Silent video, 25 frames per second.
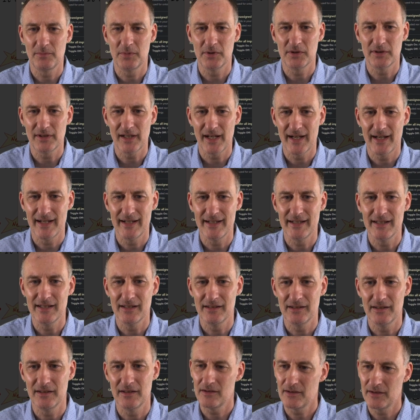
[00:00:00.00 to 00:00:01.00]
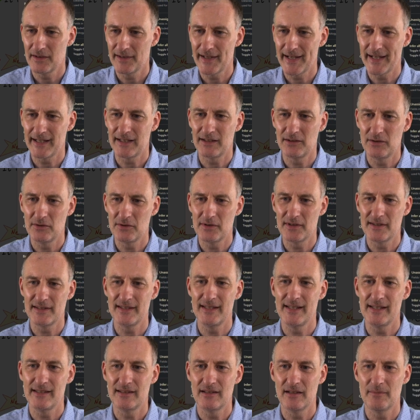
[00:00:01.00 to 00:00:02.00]
but I like to
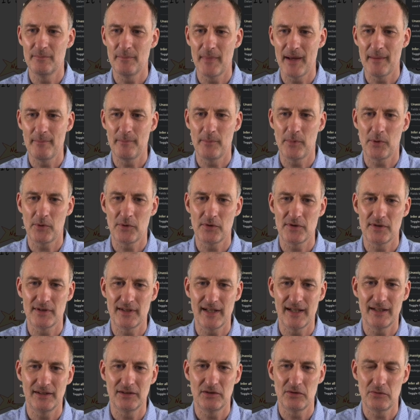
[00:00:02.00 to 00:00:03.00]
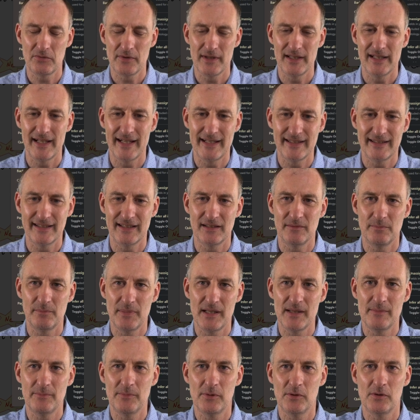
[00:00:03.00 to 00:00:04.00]
see the members and the related
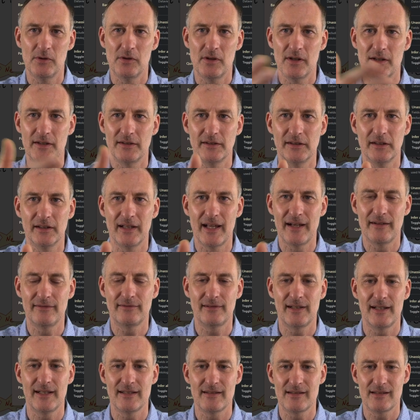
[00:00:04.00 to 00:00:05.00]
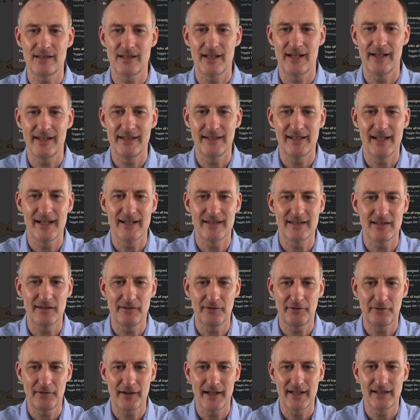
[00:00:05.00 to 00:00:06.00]
people on the left-hand side as a
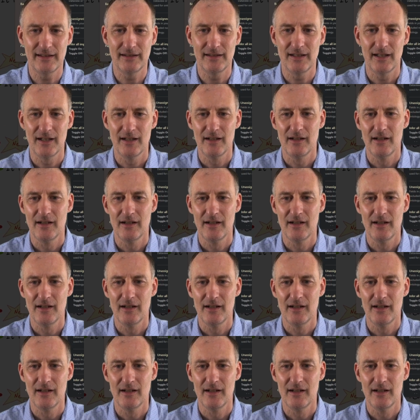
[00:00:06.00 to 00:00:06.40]
friend.